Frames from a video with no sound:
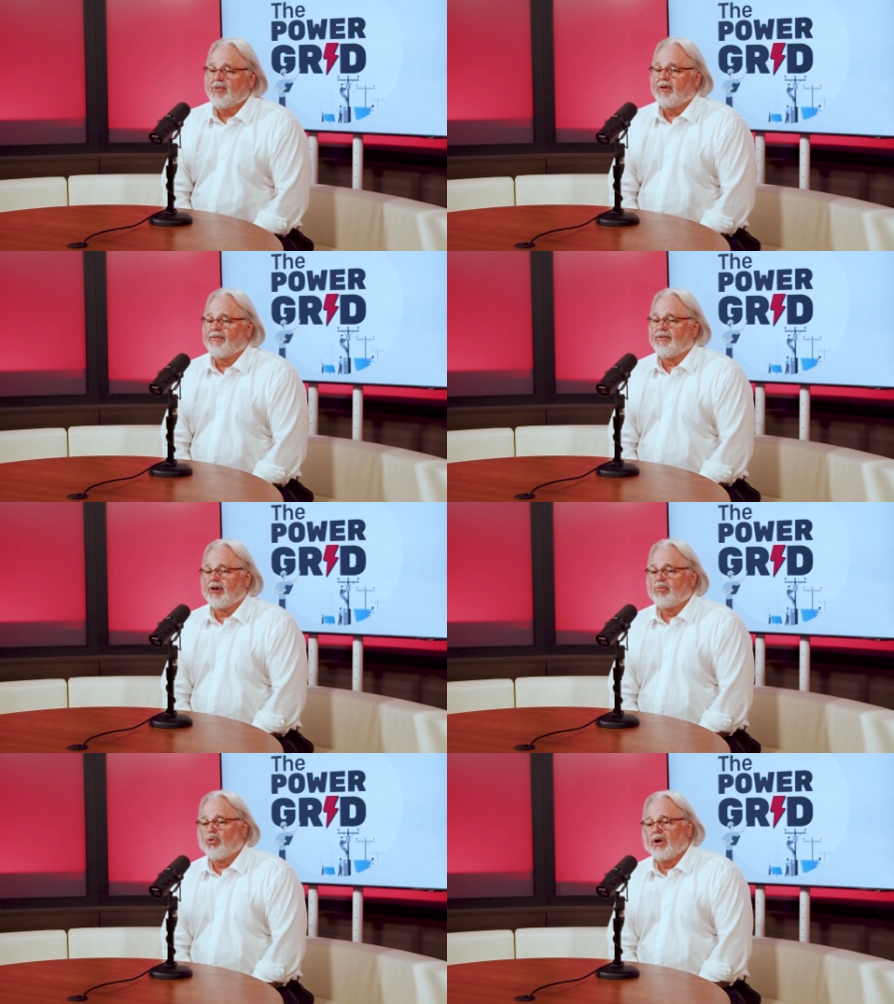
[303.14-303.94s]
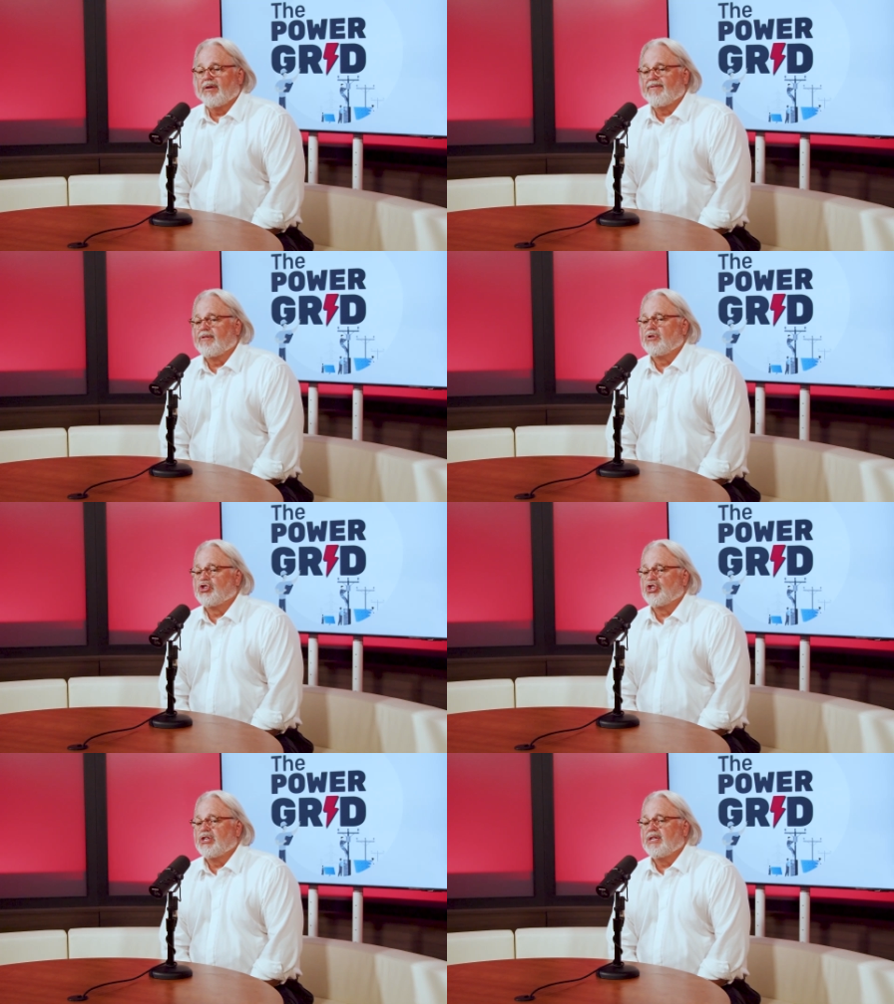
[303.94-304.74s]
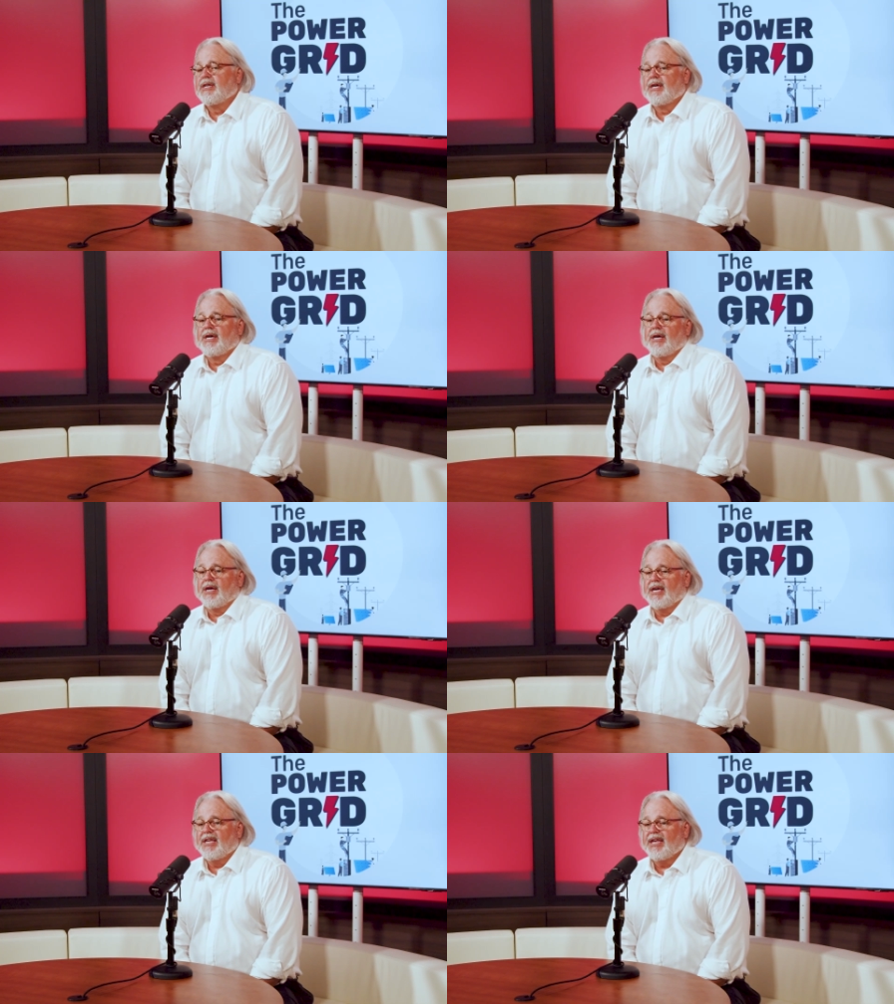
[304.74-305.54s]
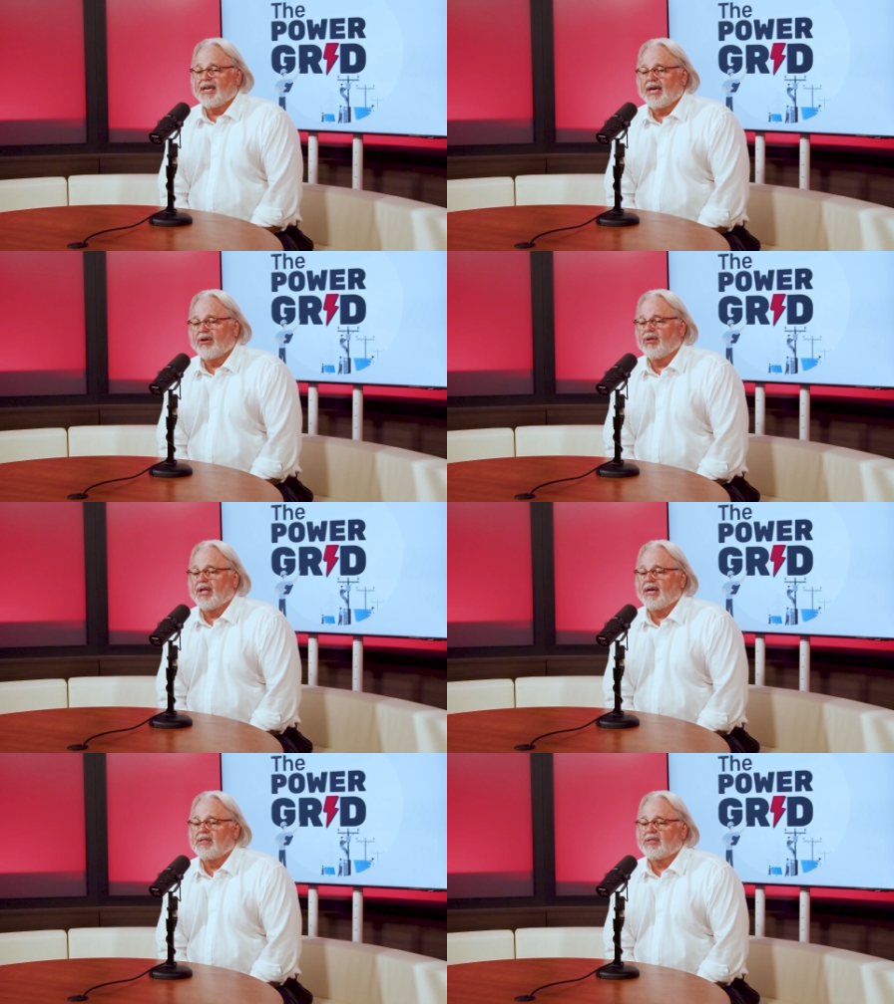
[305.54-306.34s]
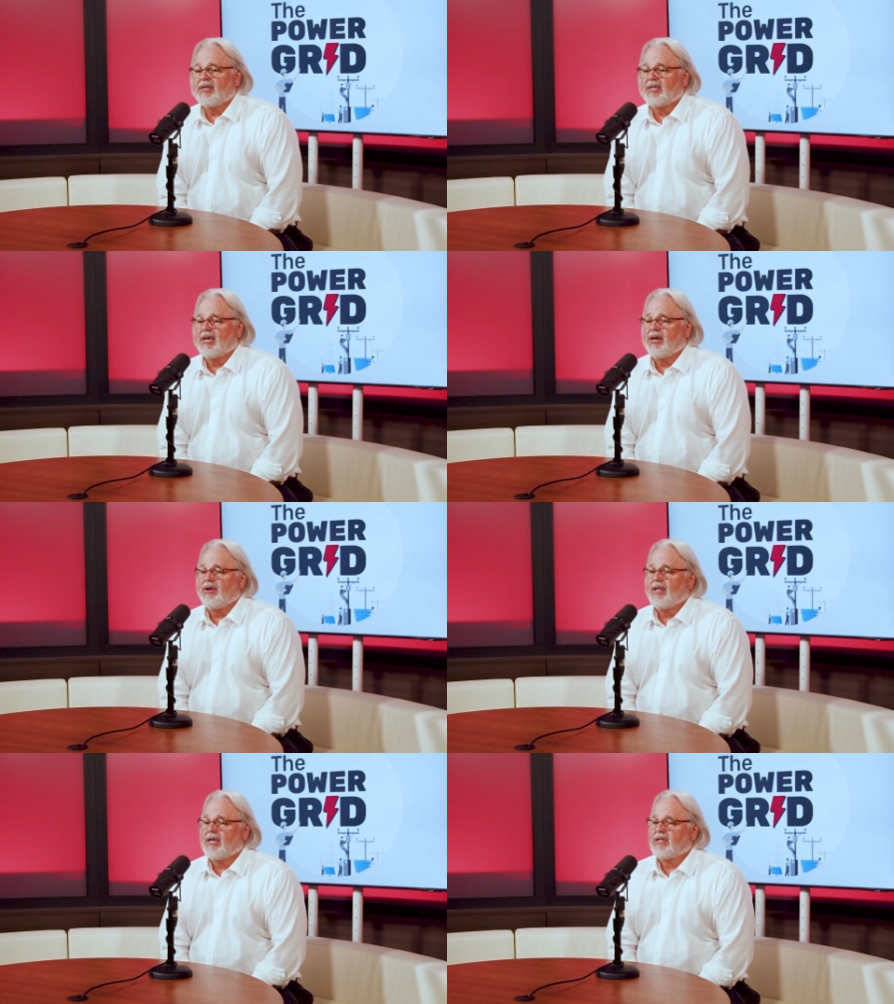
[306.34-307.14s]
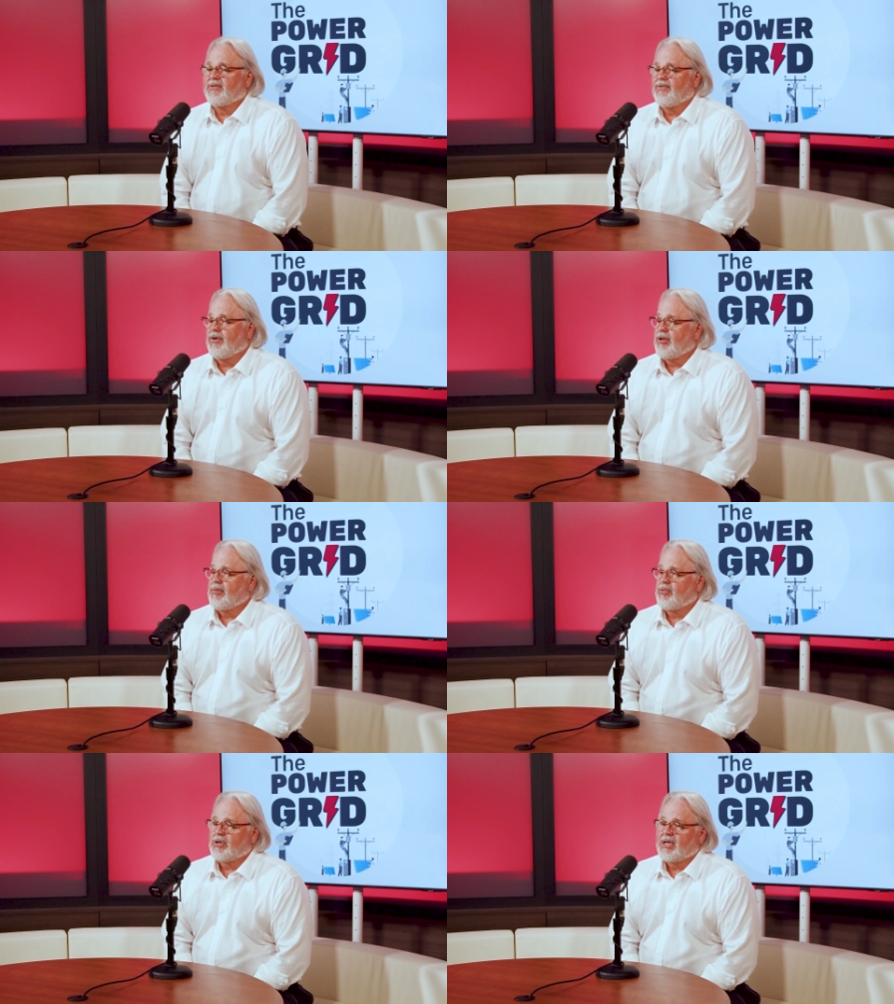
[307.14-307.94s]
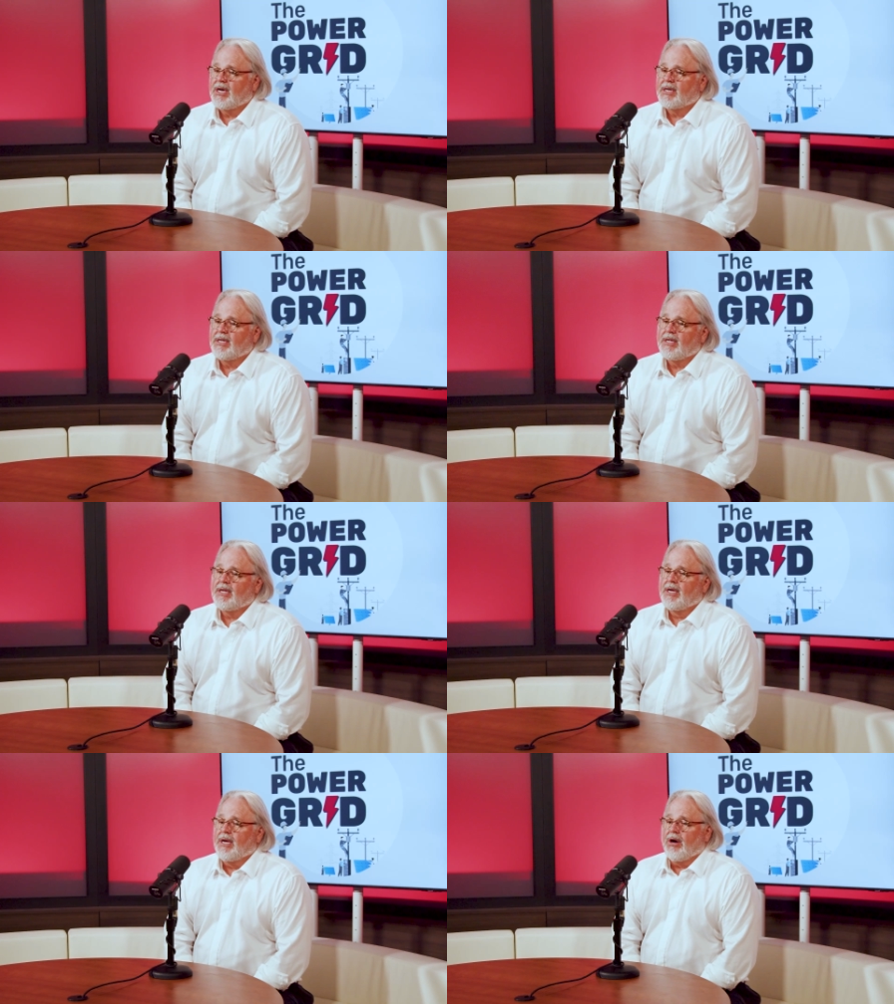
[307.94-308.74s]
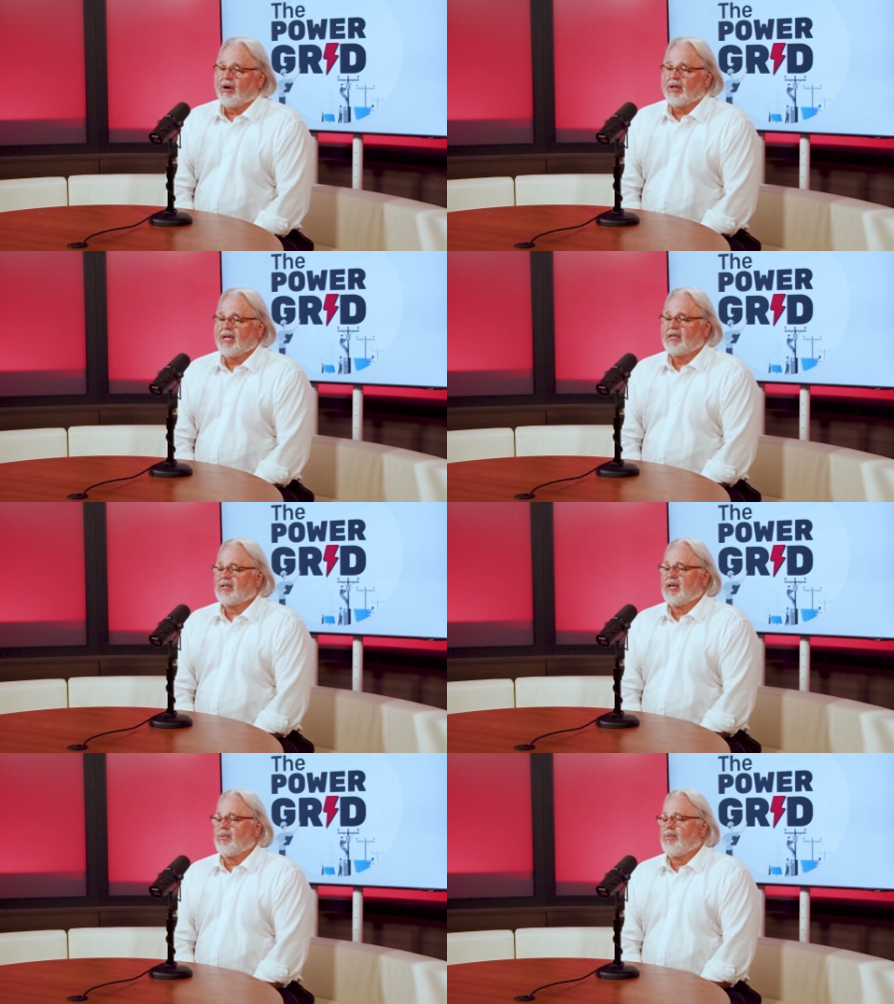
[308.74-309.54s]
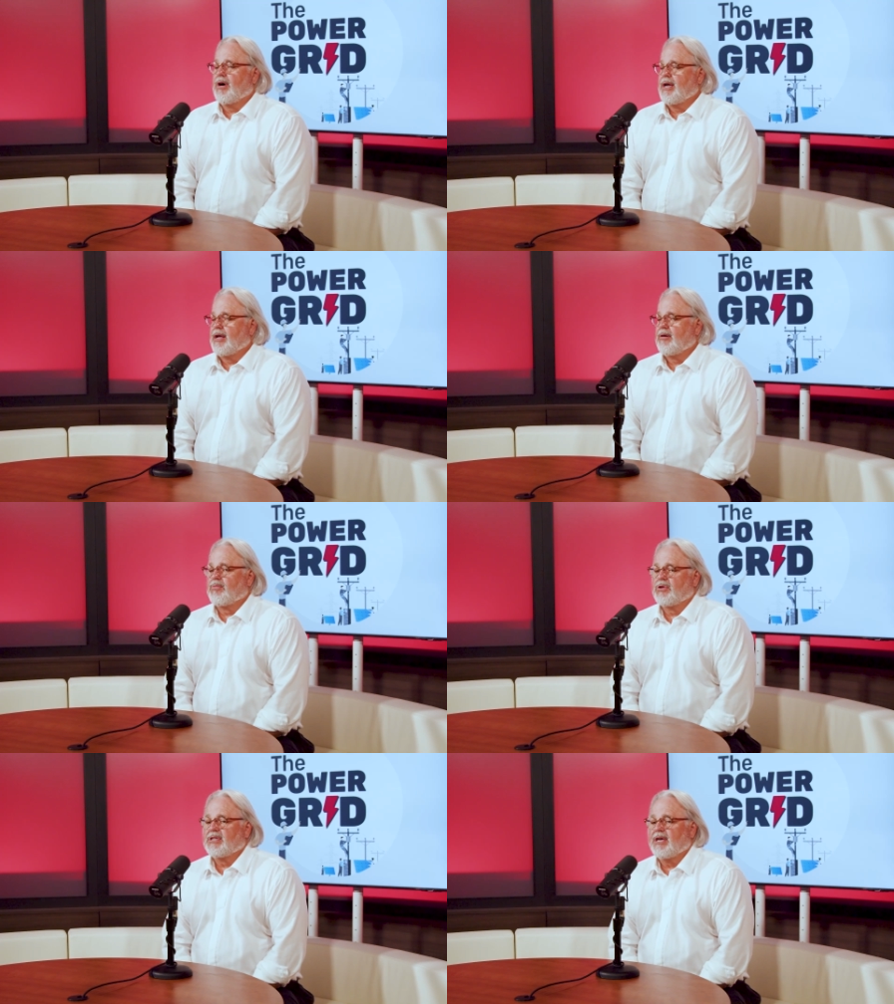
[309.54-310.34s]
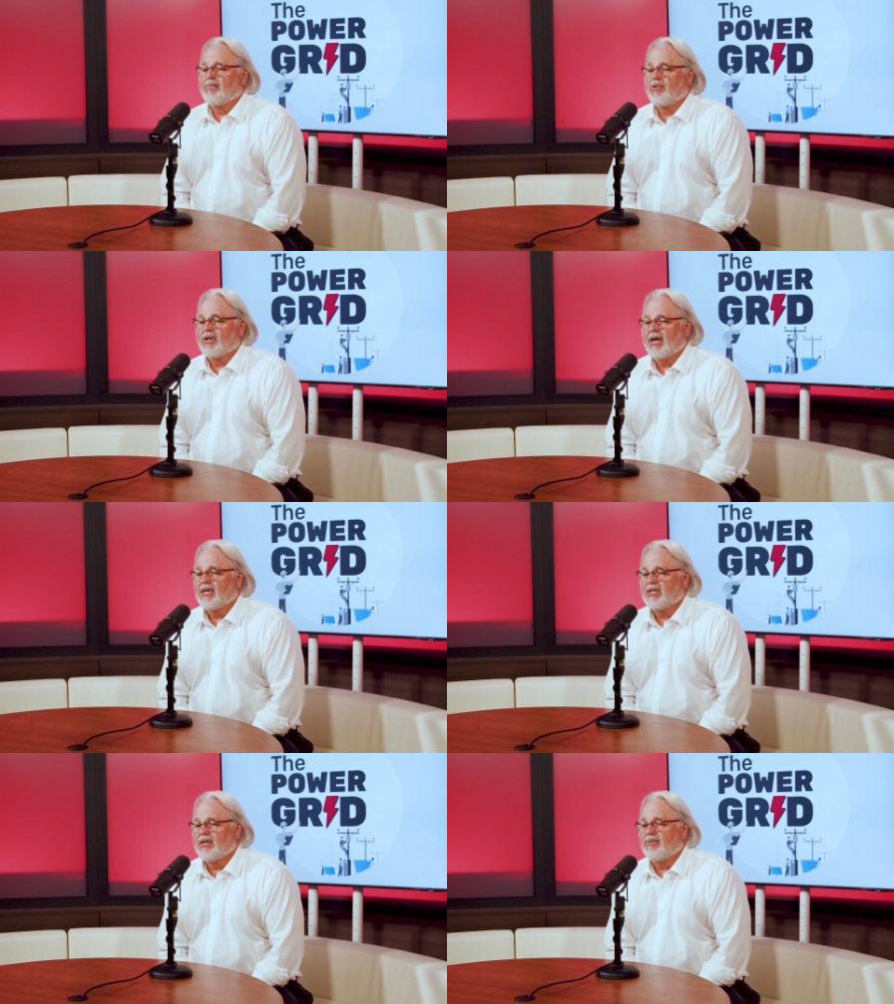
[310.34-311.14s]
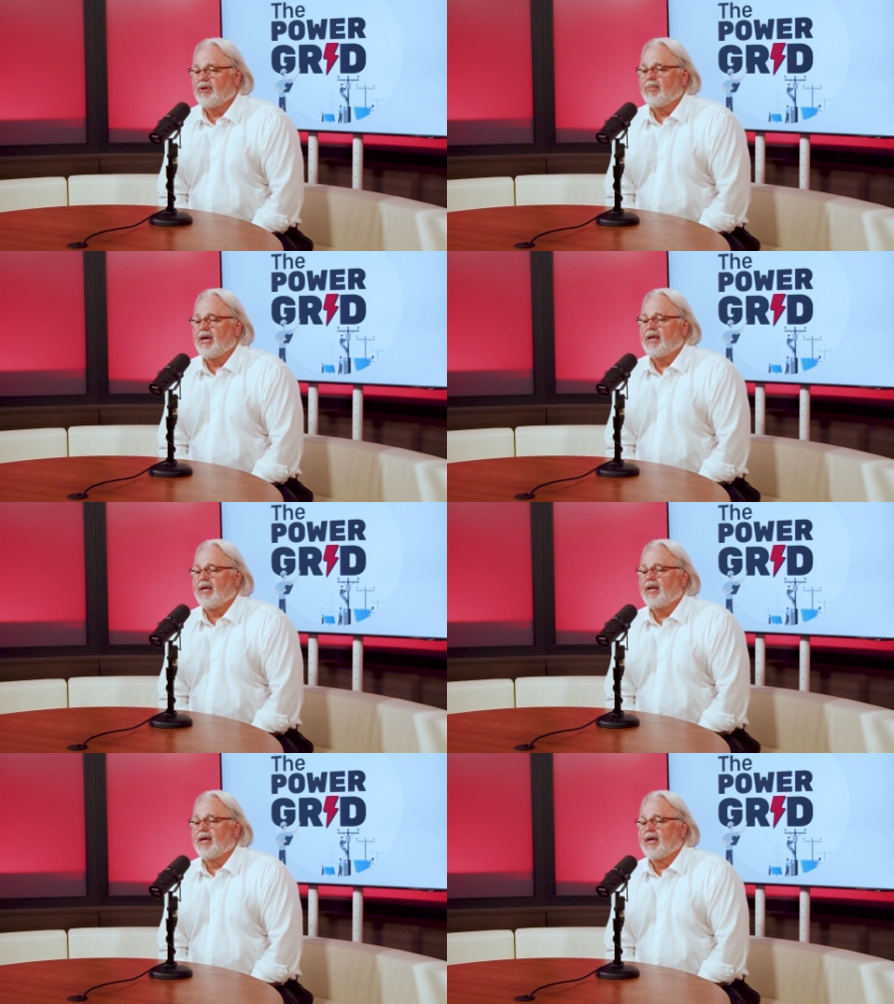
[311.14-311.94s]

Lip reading: the firmware version, indicator lights that tell you that it's fully protected or less than 100% protection remaining,